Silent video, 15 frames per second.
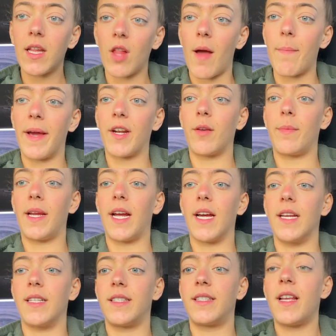a lot better
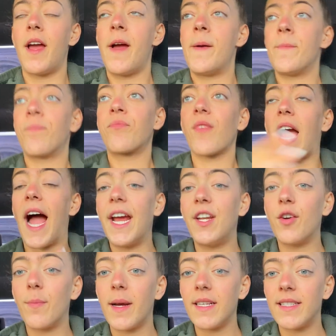because I
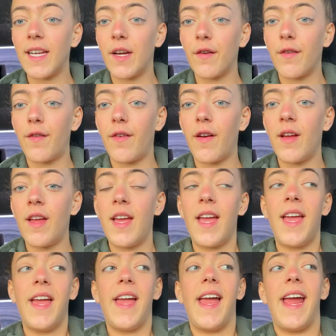know myself
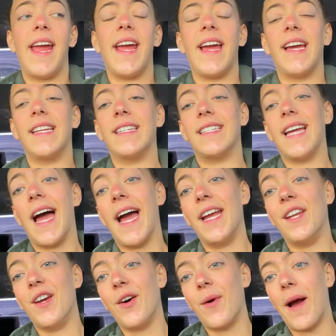and I
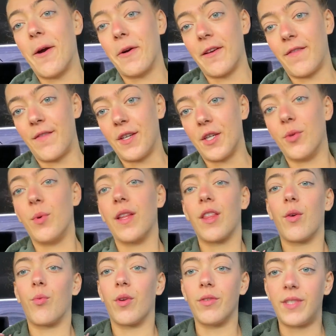know how I feel with
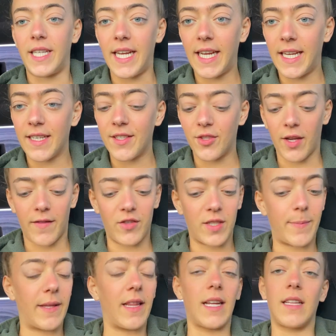routine. So I've just
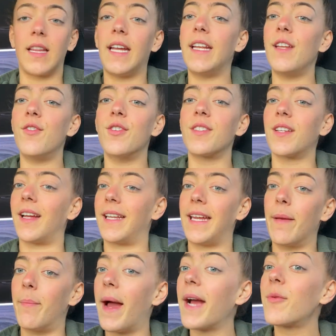been like, Lainey, you just got to
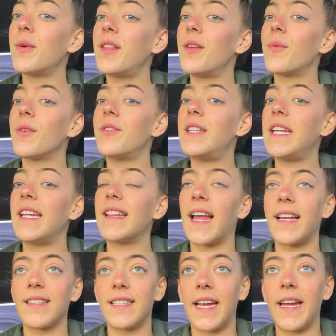get back with your routine.
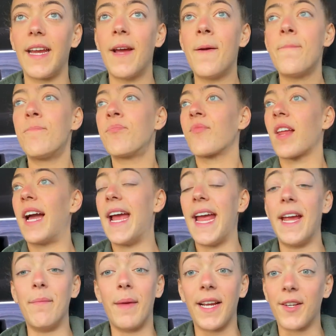Last night I
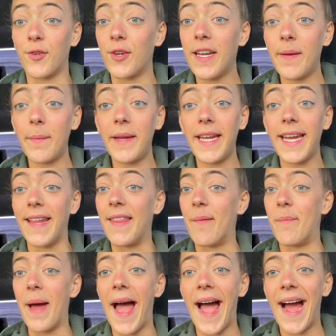ate my creamy in the
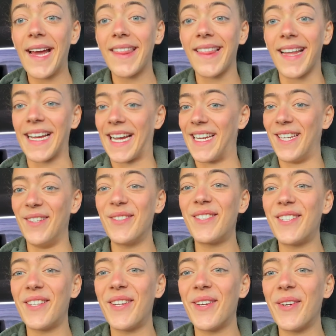bath like I used
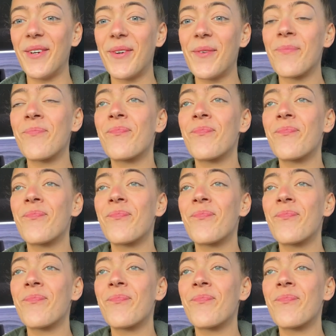to do.